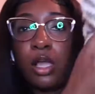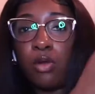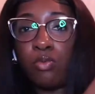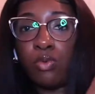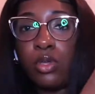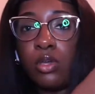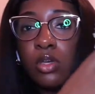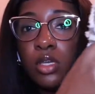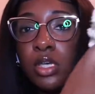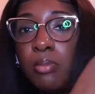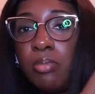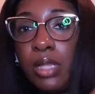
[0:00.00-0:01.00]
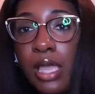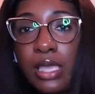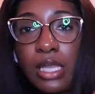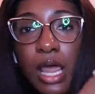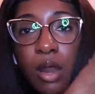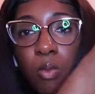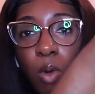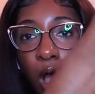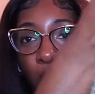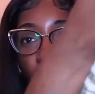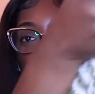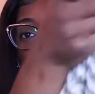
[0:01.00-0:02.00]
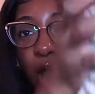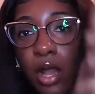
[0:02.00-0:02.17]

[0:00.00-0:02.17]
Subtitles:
real good blanket out of Walmart.